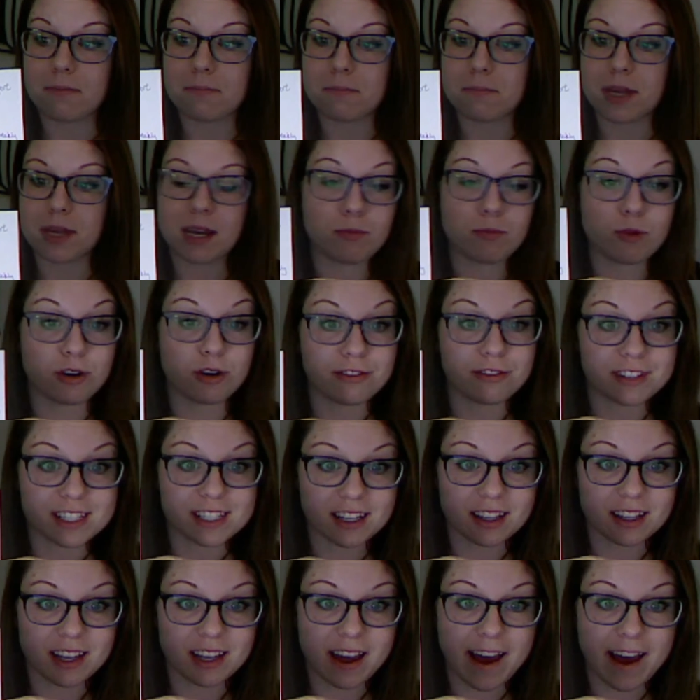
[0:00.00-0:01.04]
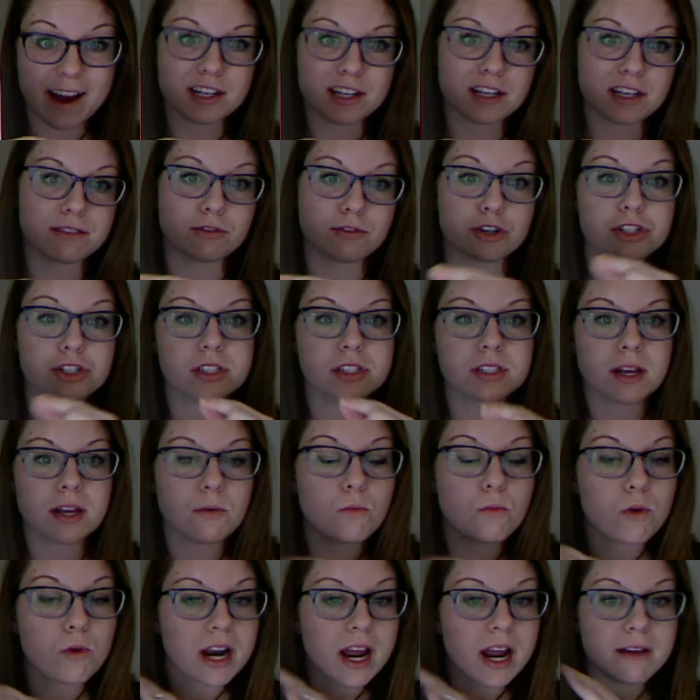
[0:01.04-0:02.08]
being more physically active, or
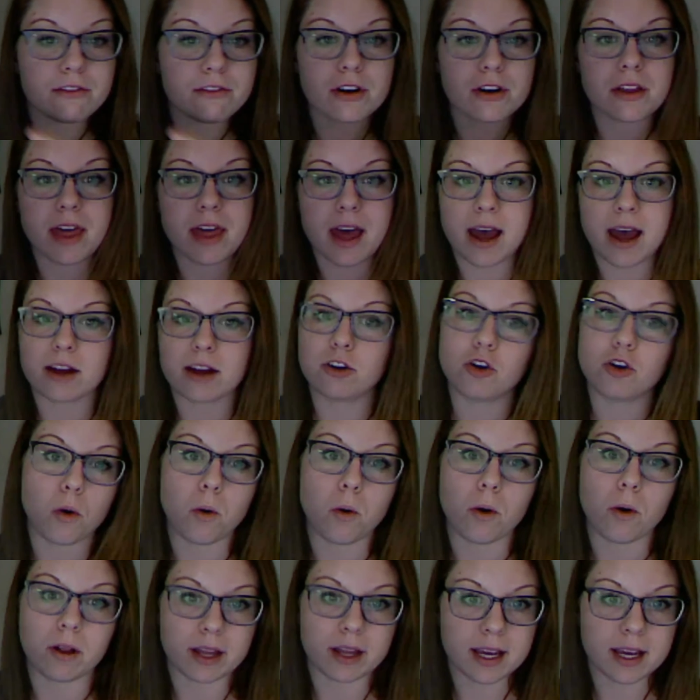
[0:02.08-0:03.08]
whatever that goal